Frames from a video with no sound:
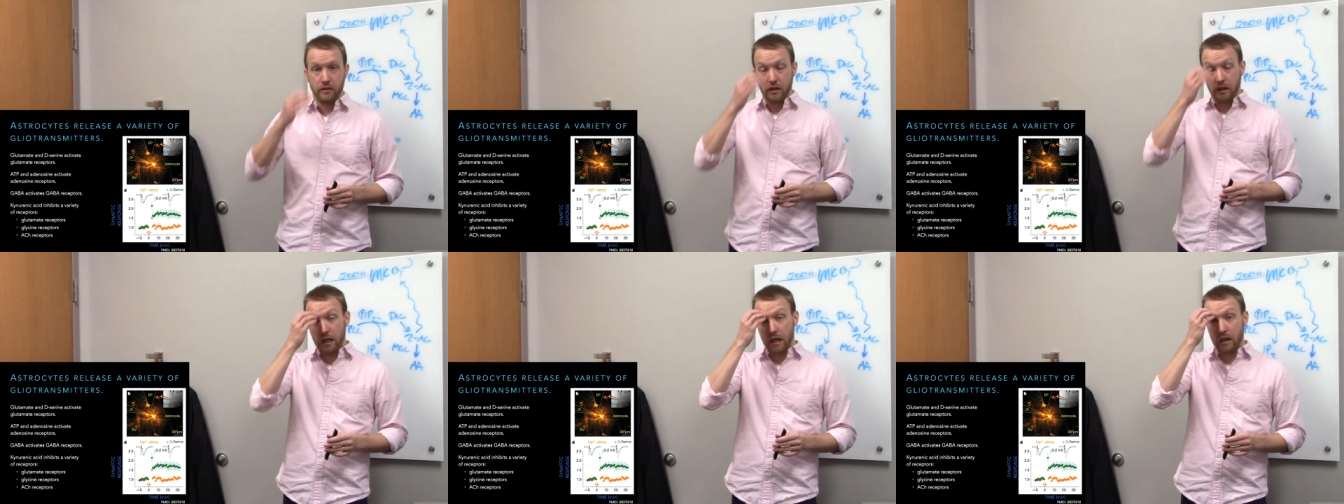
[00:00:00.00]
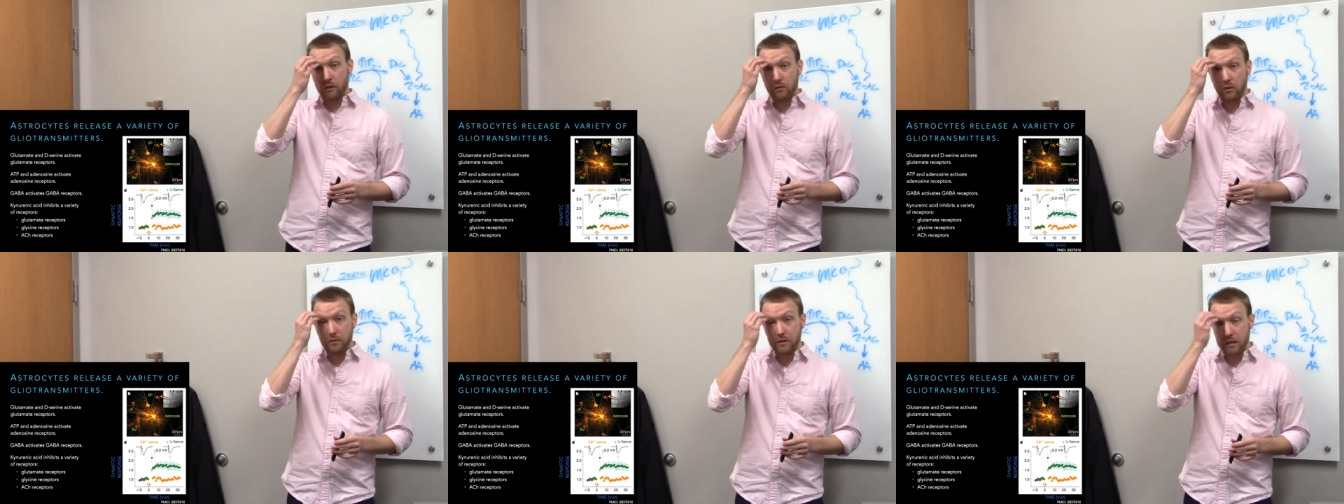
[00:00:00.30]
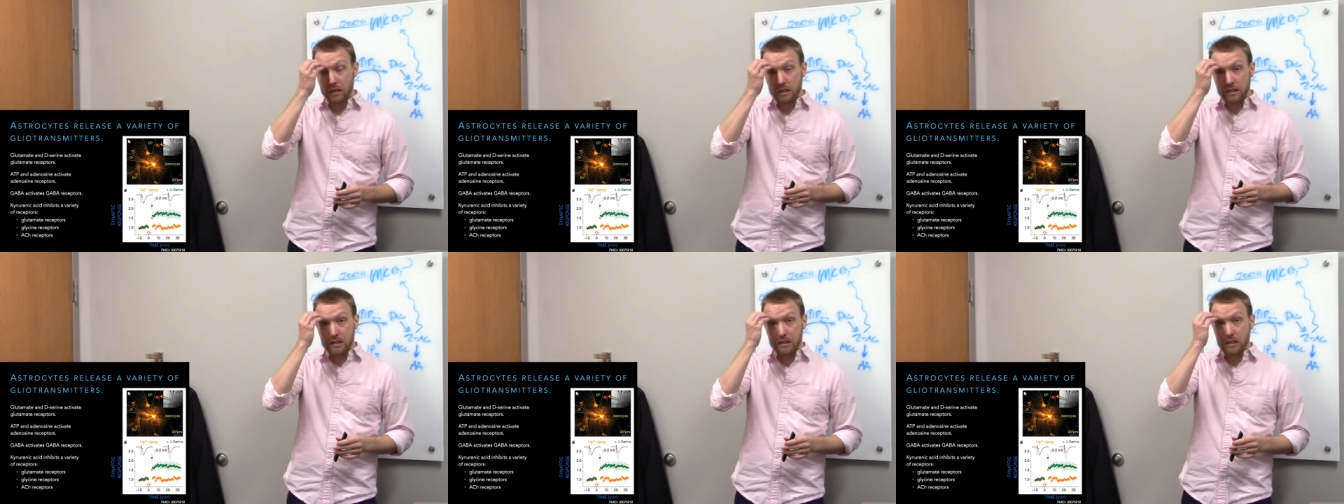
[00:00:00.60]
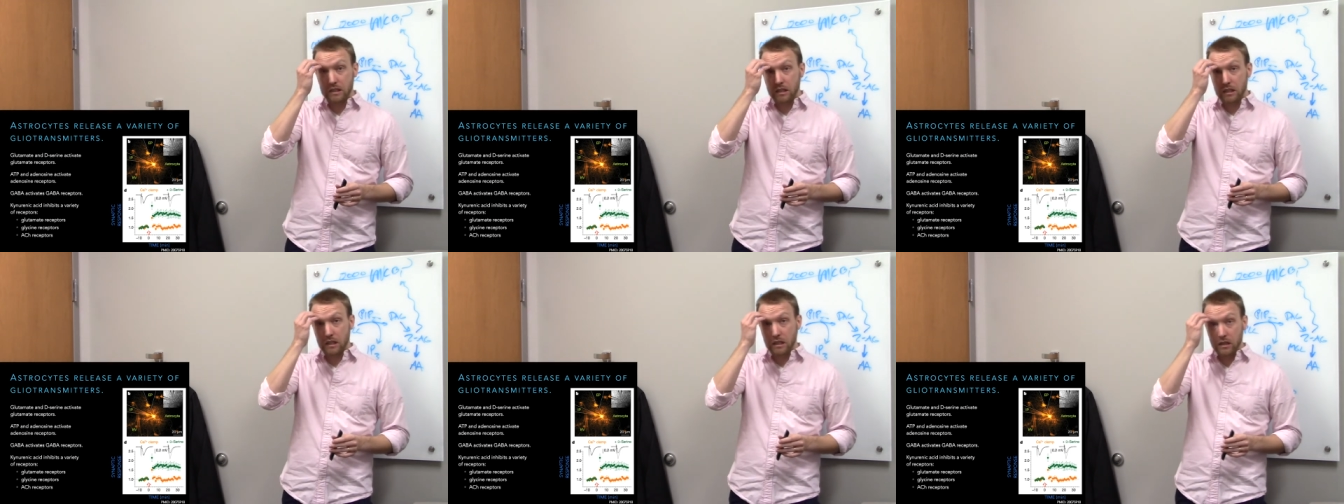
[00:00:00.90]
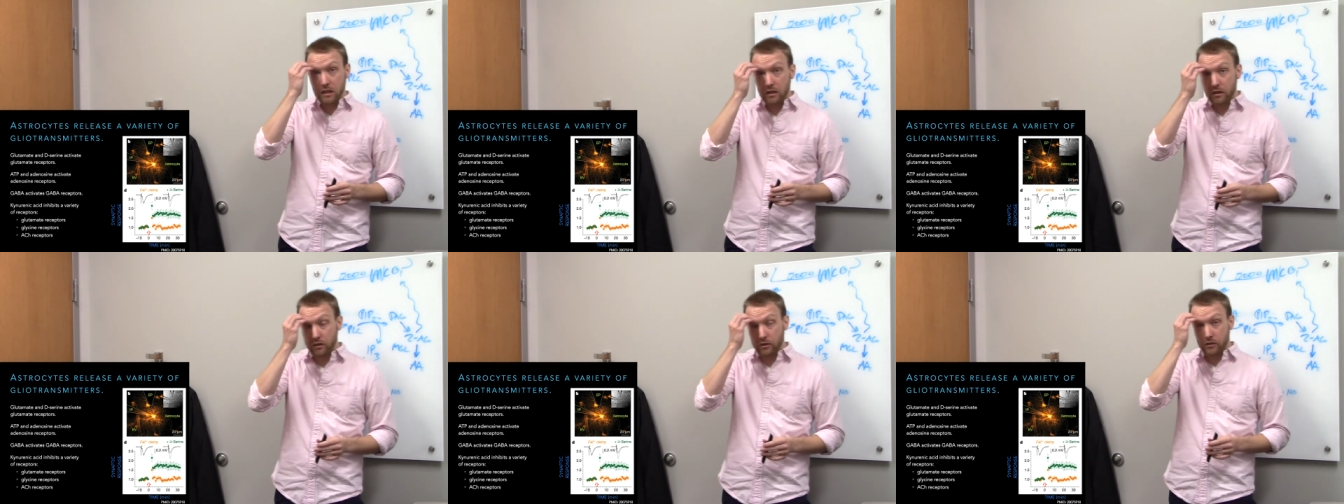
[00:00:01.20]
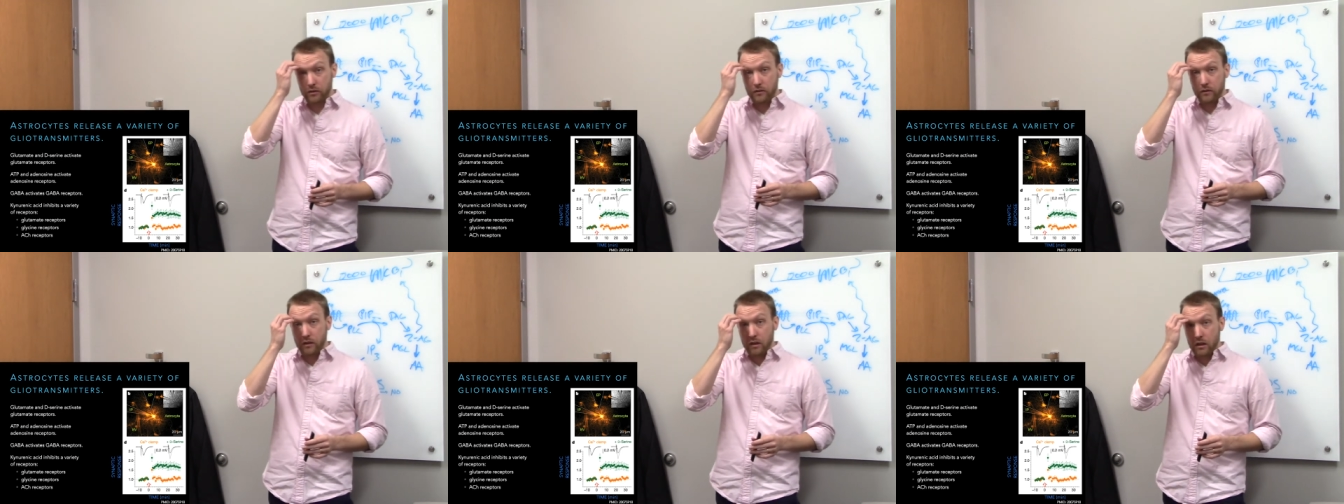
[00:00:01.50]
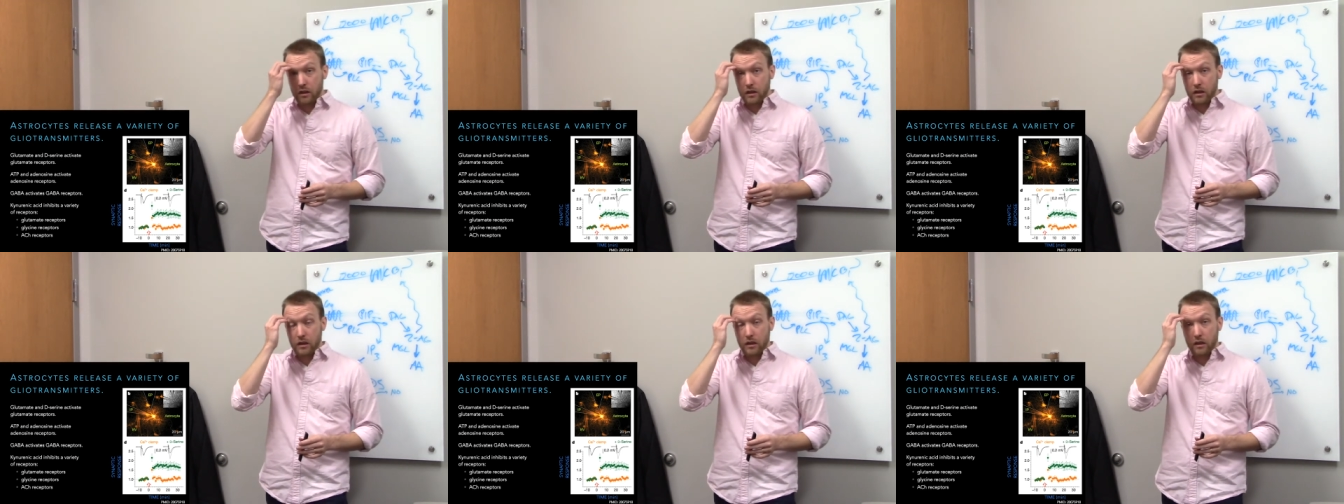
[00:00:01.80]
And what we can see here
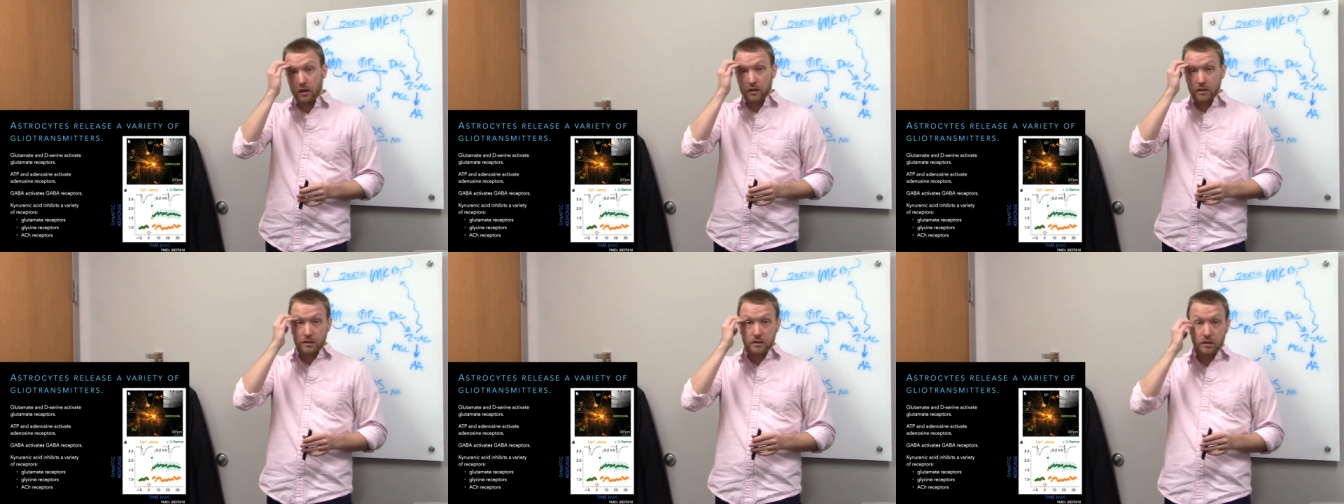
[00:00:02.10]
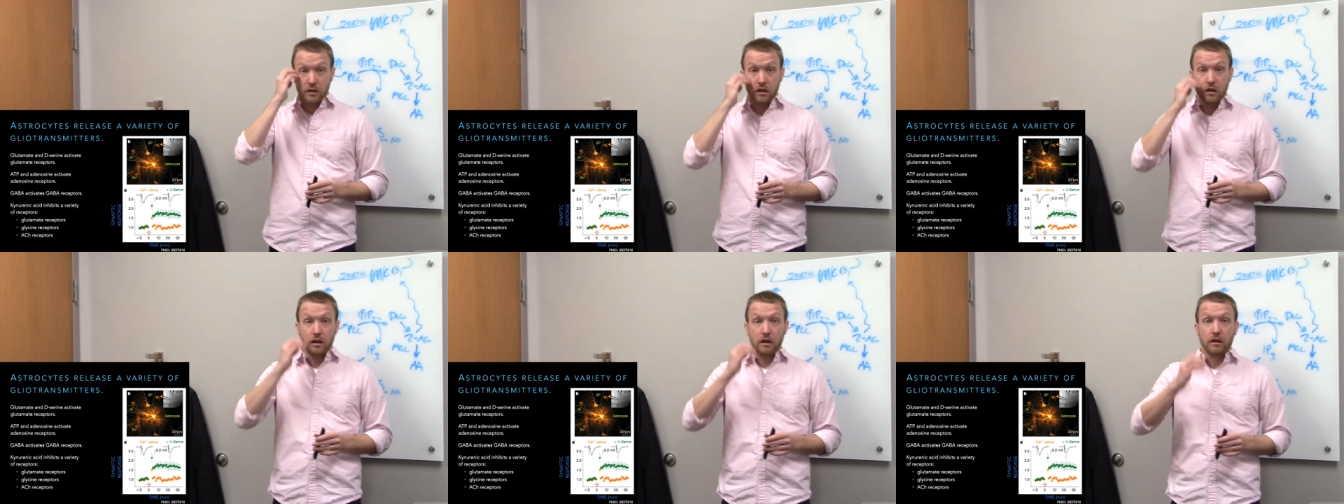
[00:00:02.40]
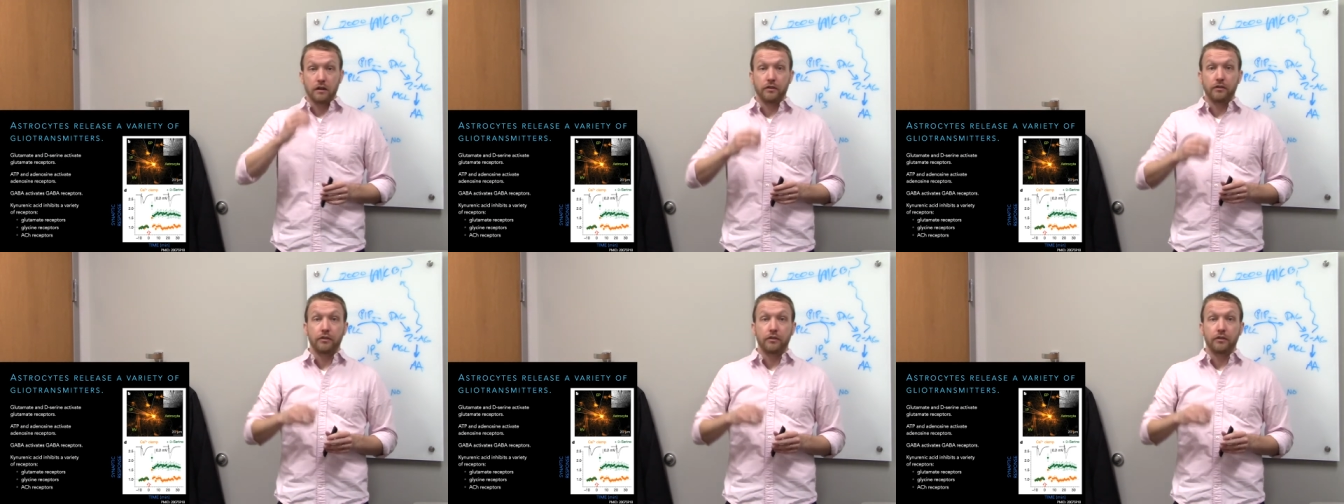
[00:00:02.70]
is uh,